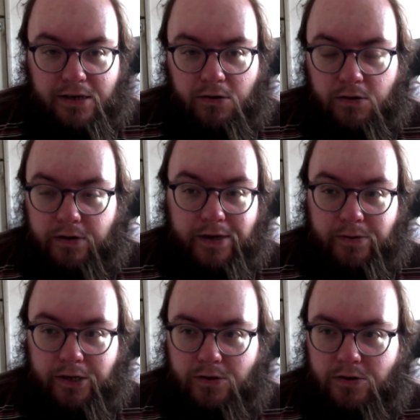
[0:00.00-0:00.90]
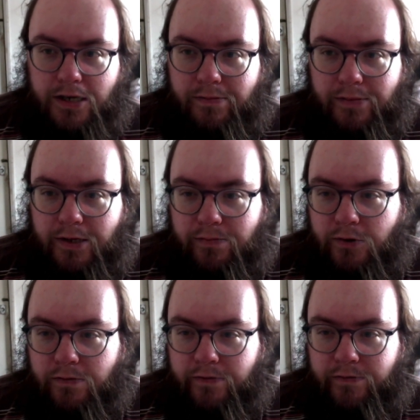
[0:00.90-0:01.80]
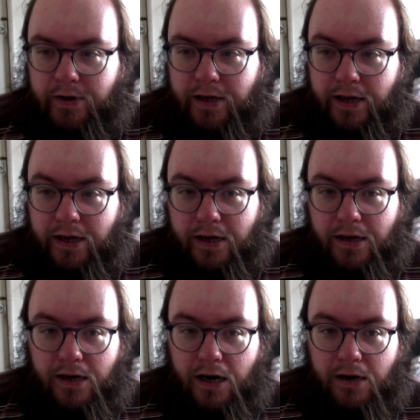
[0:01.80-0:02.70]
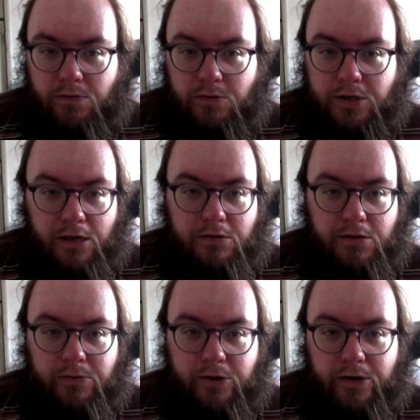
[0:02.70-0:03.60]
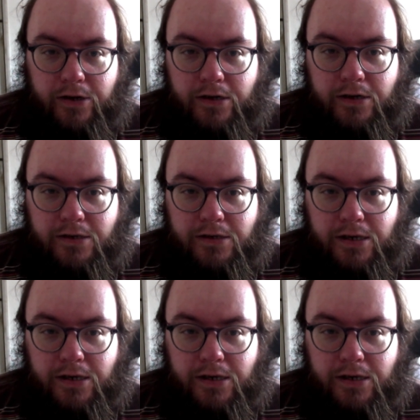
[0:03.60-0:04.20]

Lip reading: or if anybody does send me a book for free, I will disclose it by